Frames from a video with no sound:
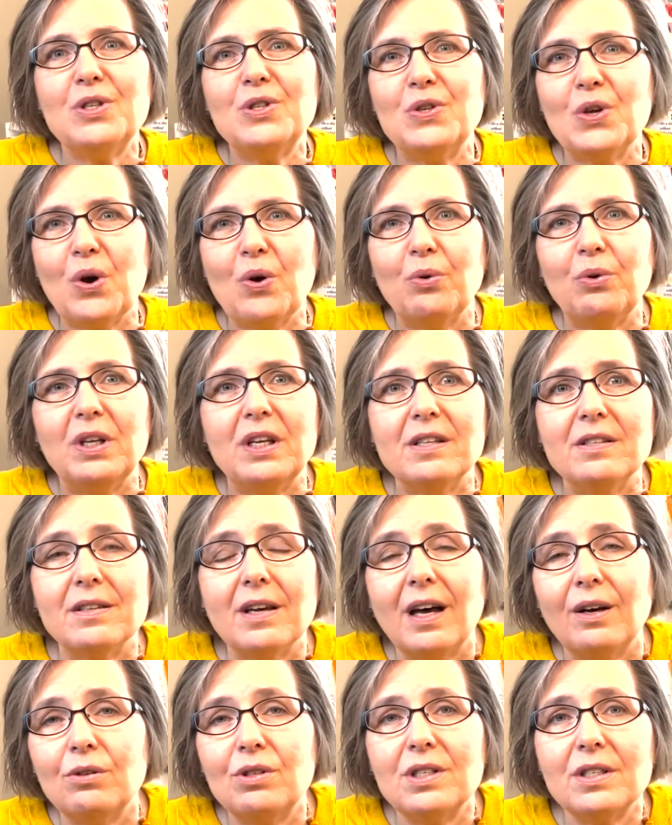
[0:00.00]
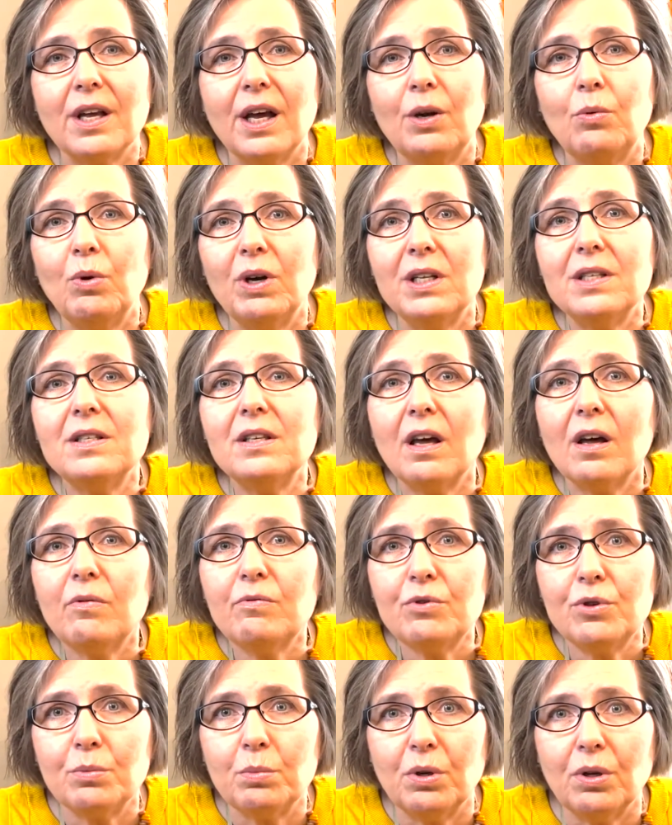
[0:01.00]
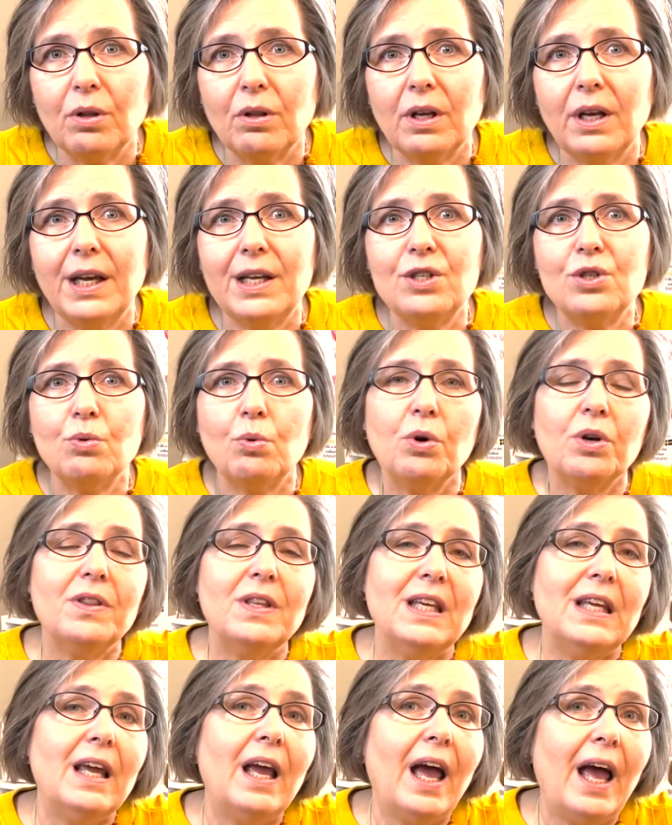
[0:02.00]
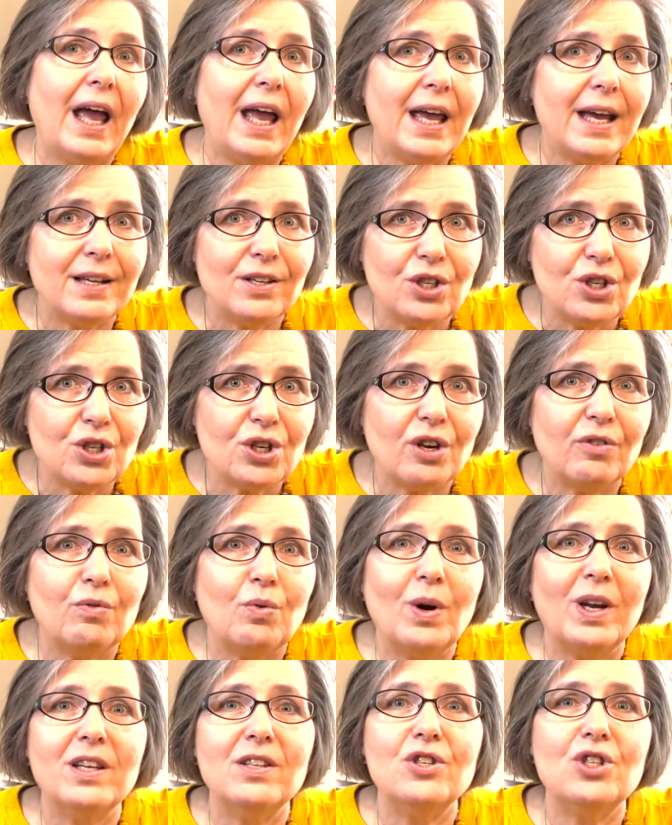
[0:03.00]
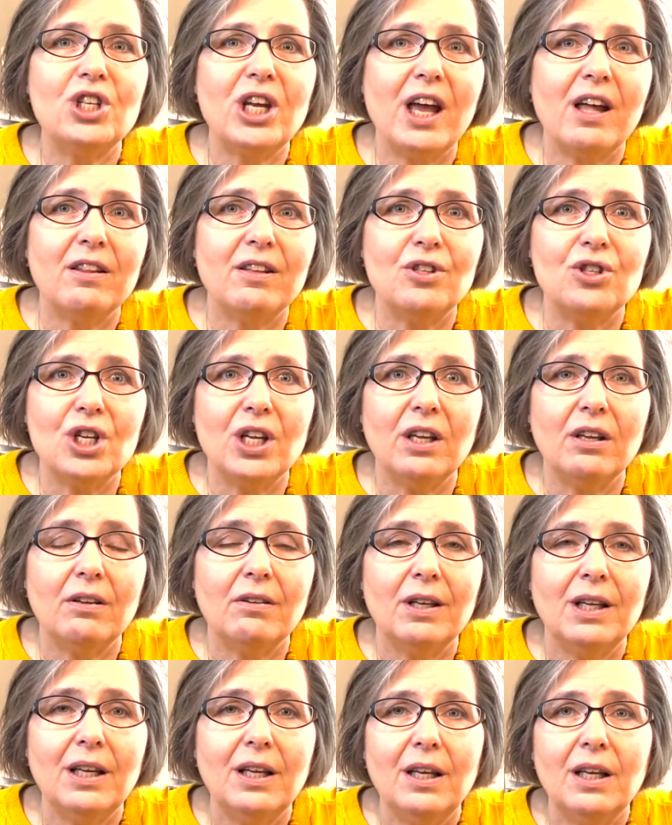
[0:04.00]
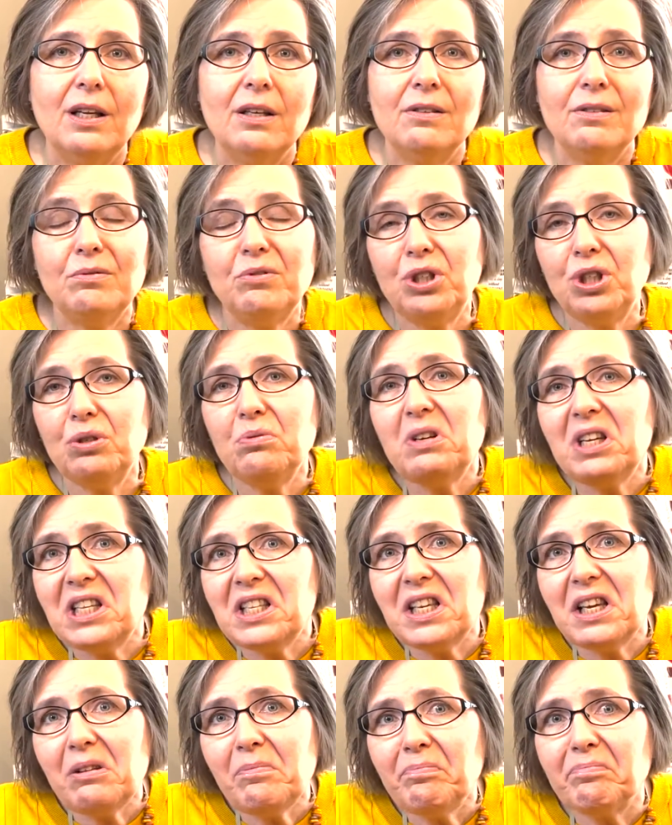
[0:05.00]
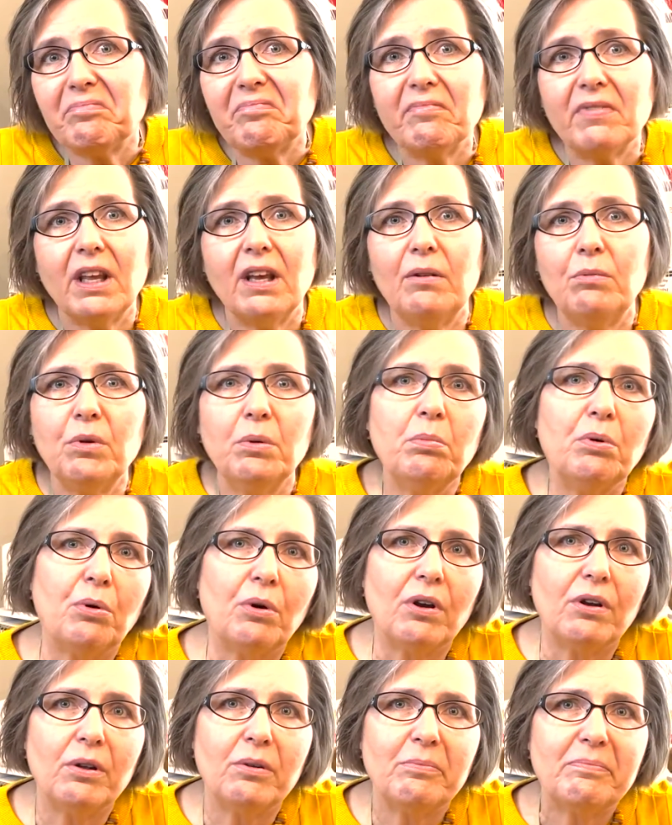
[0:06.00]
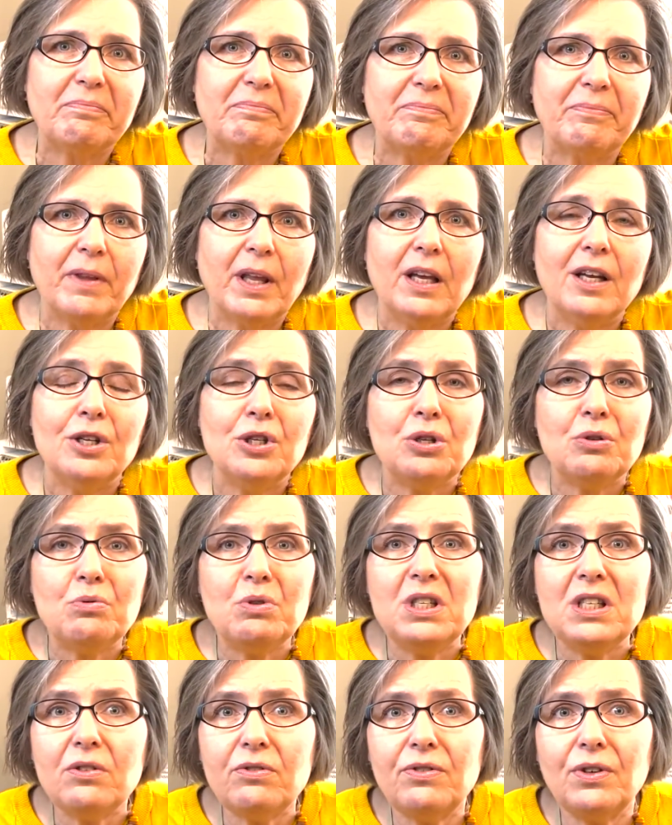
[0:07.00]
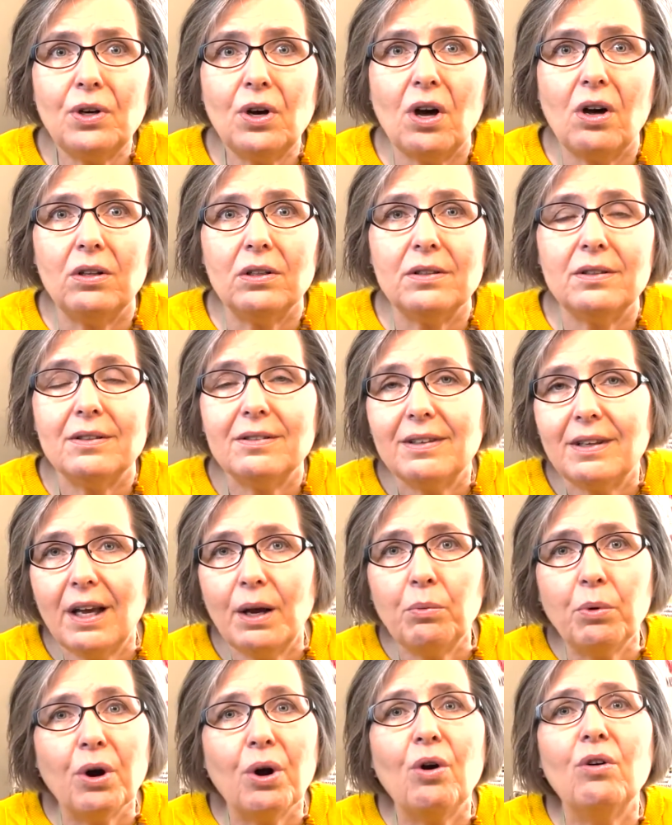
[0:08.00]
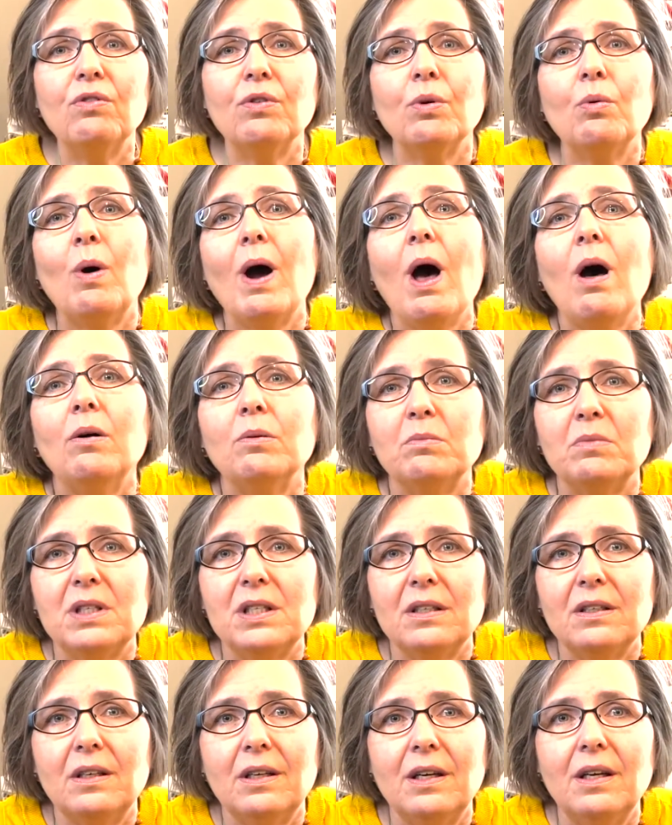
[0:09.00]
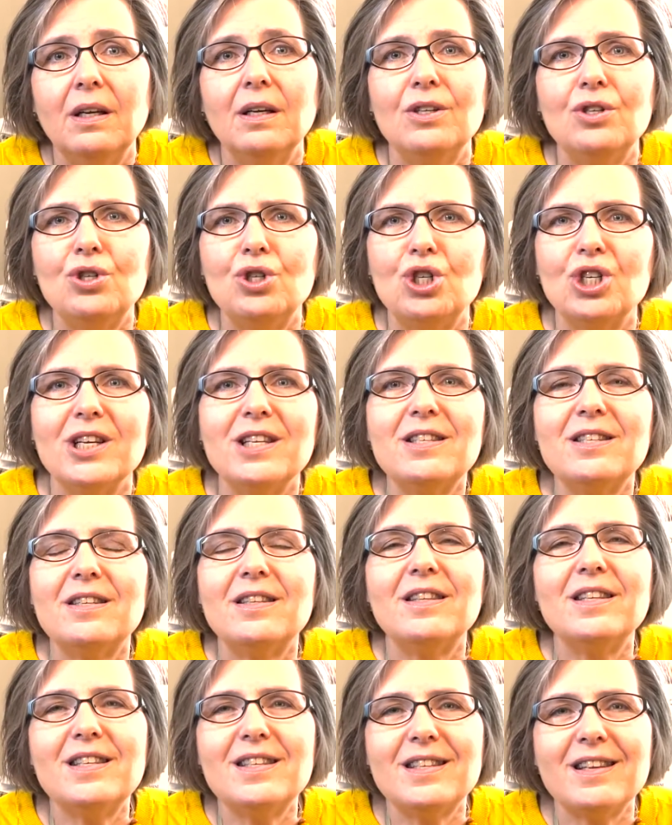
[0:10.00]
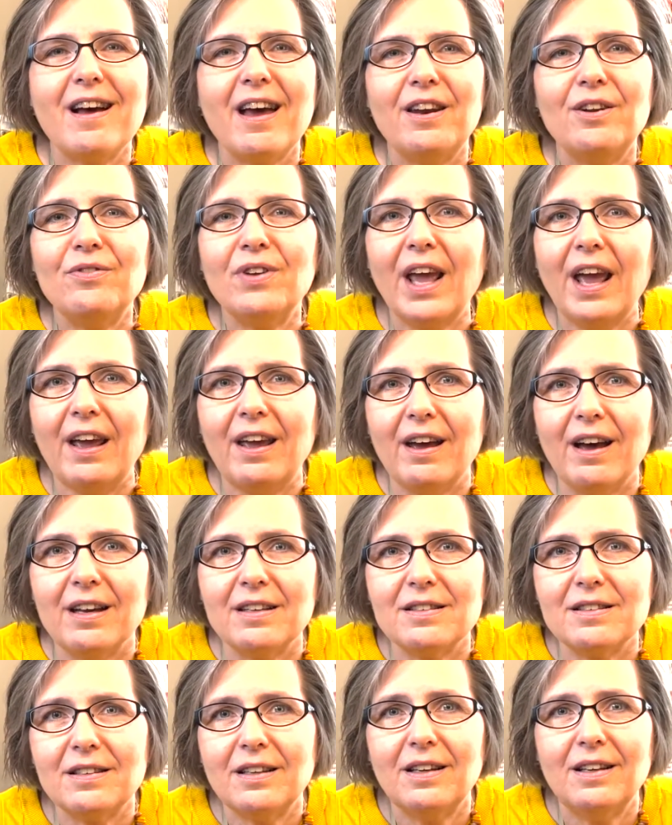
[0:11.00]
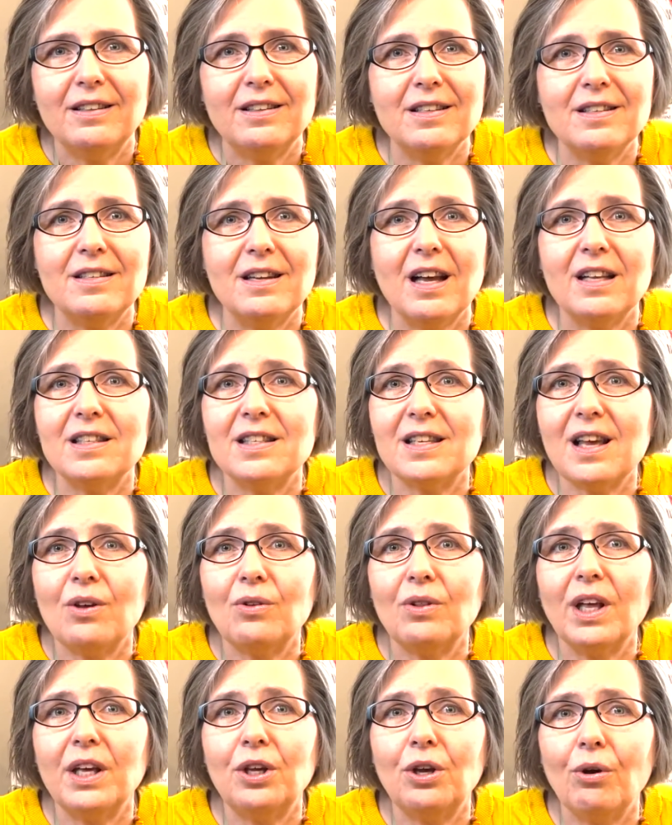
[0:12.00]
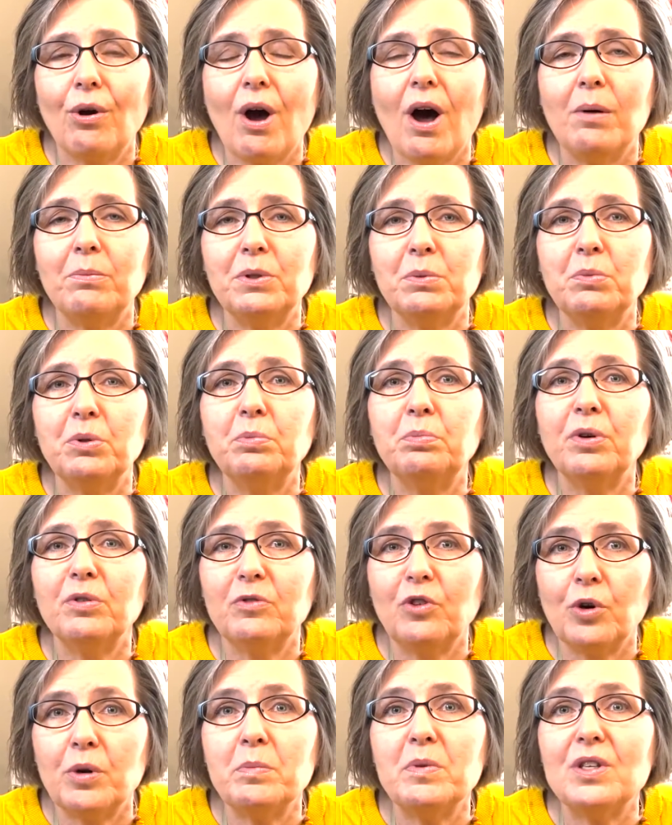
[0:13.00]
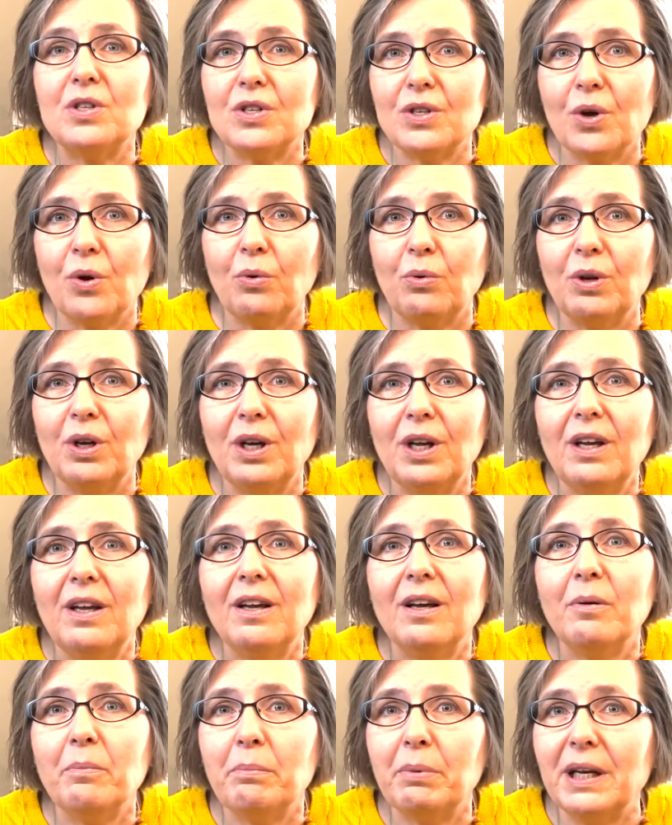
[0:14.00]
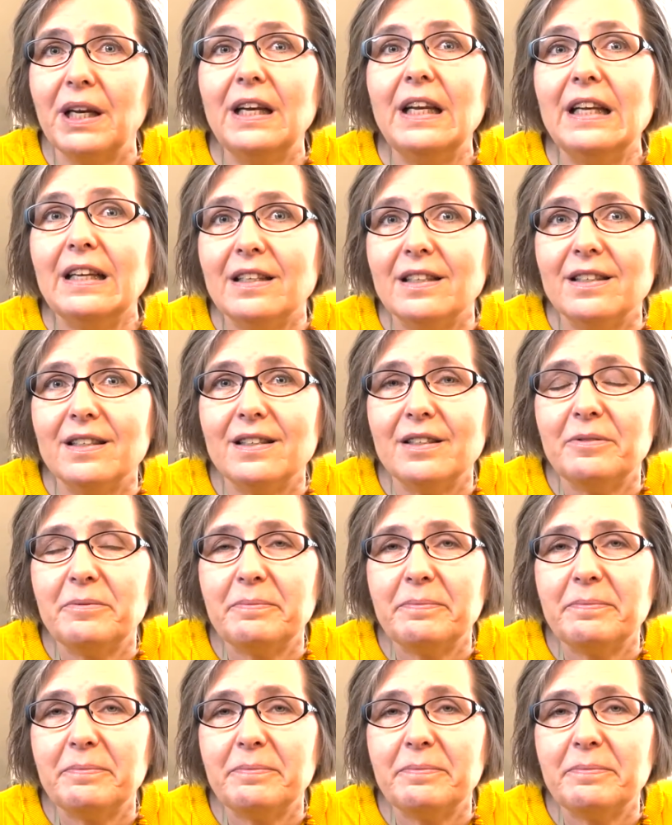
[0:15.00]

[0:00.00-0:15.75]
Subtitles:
zone is outside what is comfortable and toward the edge of what is challenging. Too easy, and we're bored. Too difficult, and we're overwhelmed. Just this side of chaos does not sound like your optimal performance zone, but it is.